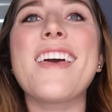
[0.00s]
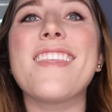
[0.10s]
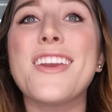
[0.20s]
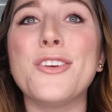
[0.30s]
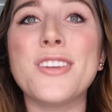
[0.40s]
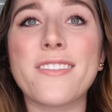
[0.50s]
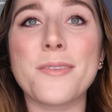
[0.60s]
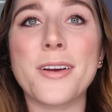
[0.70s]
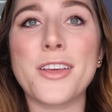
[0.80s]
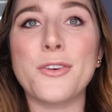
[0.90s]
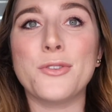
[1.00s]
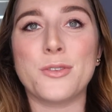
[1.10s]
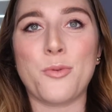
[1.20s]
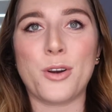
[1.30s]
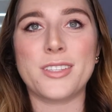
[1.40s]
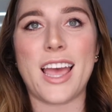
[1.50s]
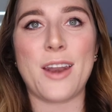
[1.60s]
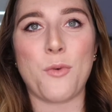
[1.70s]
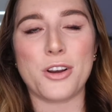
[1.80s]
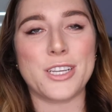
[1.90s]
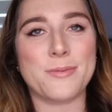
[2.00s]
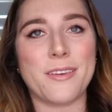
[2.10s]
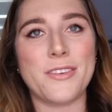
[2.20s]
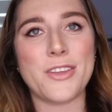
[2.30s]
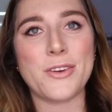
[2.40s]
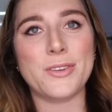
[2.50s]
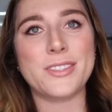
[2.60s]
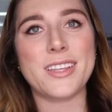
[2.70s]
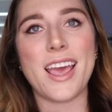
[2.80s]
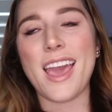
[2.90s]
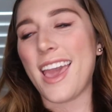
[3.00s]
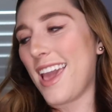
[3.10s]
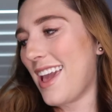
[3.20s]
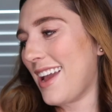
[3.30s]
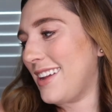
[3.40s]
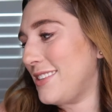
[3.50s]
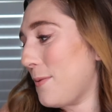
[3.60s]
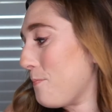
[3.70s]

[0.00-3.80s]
thank you to everybody who supports and watches my videos. And